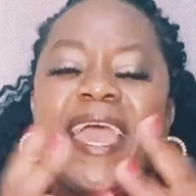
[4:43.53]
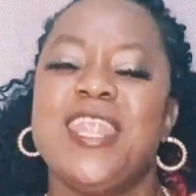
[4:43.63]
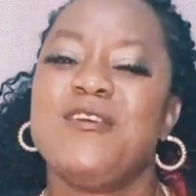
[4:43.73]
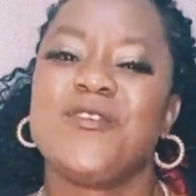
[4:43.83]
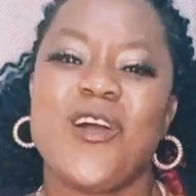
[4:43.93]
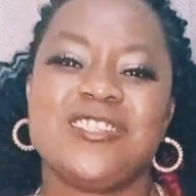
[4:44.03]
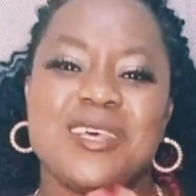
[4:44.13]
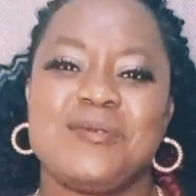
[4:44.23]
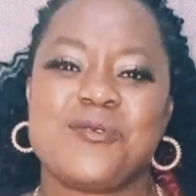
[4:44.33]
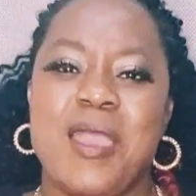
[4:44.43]
and of course
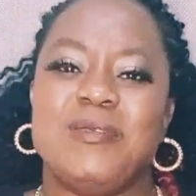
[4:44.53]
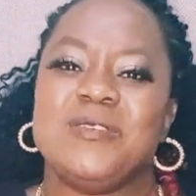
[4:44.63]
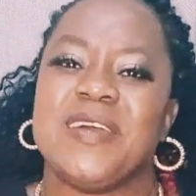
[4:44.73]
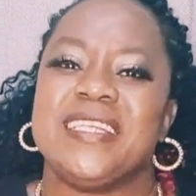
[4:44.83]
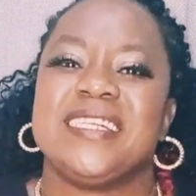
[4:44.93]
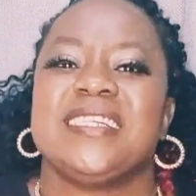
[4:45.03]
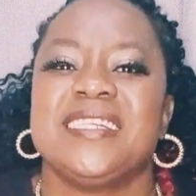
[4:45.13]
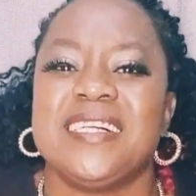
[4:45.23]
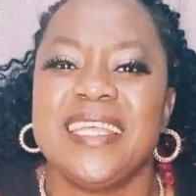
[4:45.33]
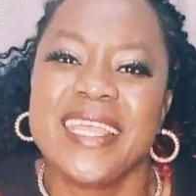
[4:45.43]
subscribe to my
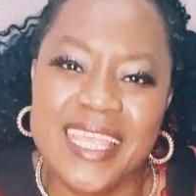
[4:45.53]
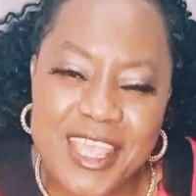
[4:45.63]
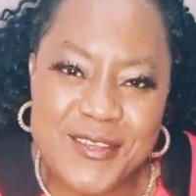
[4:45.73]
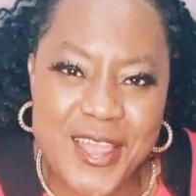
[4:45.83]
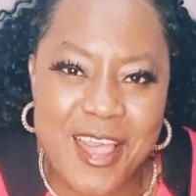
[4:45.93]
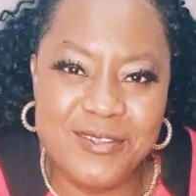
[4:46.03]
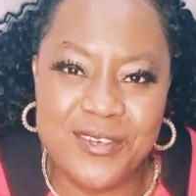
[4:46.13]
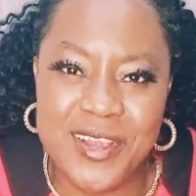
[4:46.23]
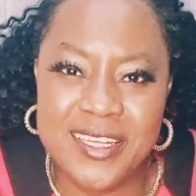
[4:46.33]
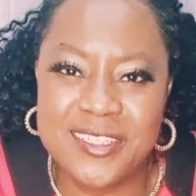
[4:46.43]
channel if you haven't
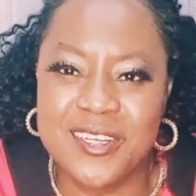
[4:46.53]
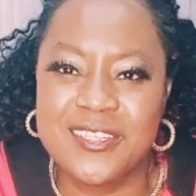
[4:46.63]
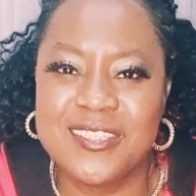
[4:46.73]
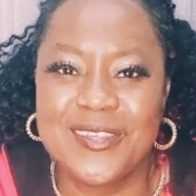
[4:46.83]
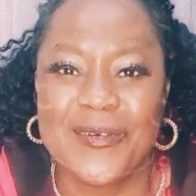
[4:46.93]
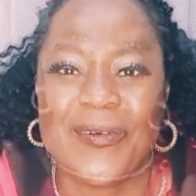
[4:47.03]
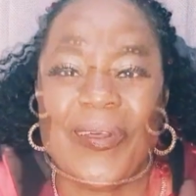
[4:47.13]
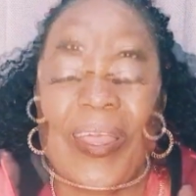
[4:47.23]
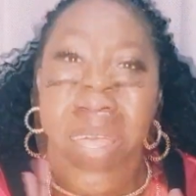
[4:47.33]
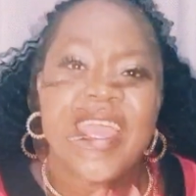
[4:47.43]
already done so.
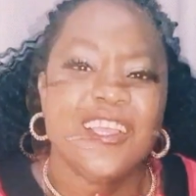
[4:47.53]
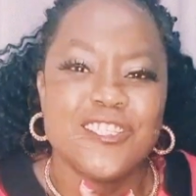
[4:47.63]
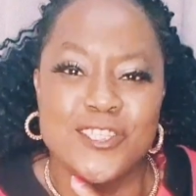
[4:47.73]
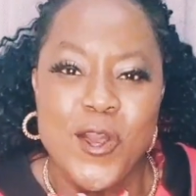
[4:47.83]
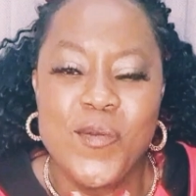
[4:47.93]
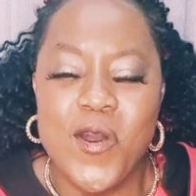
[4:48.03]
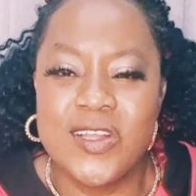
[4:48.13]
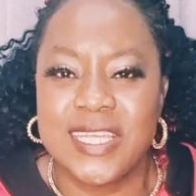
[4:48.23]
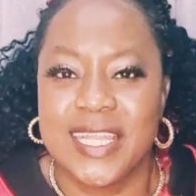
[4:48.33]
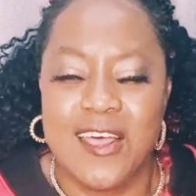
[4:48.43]
Thank you so
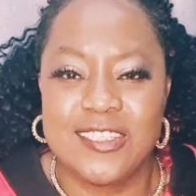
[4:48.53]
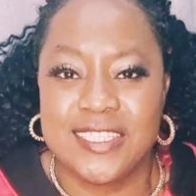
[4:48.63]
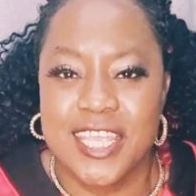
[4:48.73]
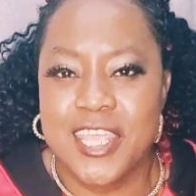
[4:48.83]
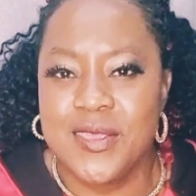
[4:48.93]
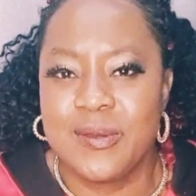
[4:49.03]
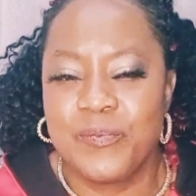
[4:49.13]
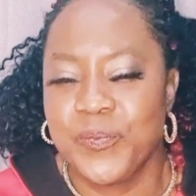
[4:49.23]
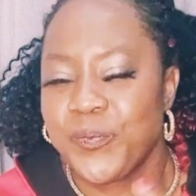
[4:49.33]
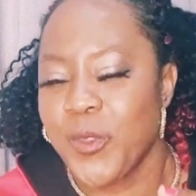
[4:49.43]
much, and I'll see you
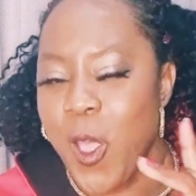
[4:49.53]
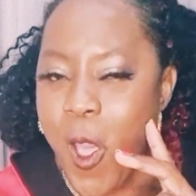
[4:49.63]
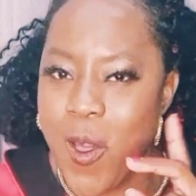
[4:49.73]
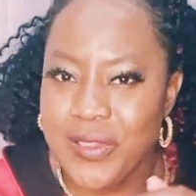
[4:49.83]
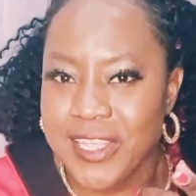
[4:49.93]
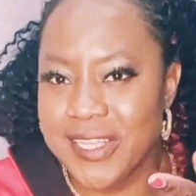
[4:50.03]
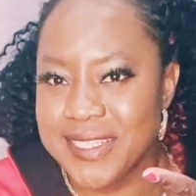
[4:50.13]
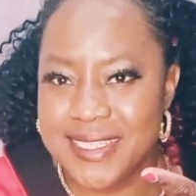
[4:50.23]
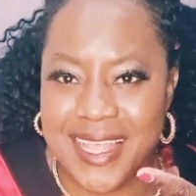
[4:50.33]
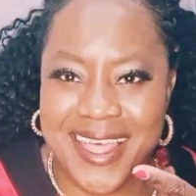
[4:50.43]
on the other
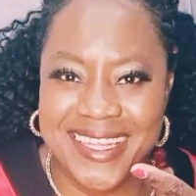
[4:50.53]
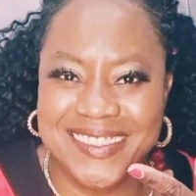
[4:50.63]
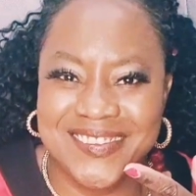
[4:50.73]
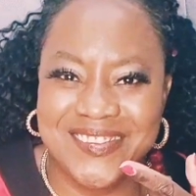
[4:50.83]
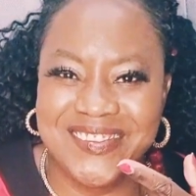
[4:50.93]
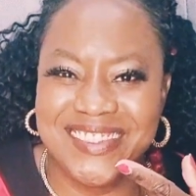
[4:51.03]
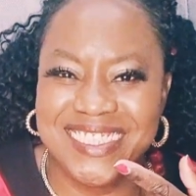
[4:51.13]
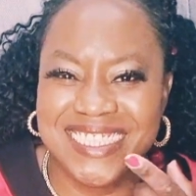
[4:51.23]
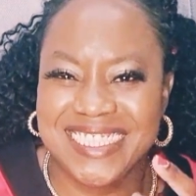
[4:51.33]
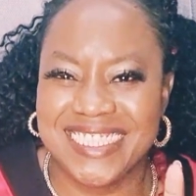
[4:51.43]
side.
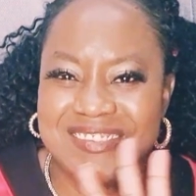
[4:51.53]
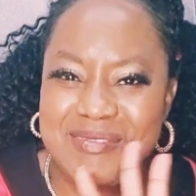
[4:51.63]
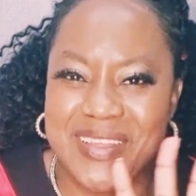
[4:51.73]
Bye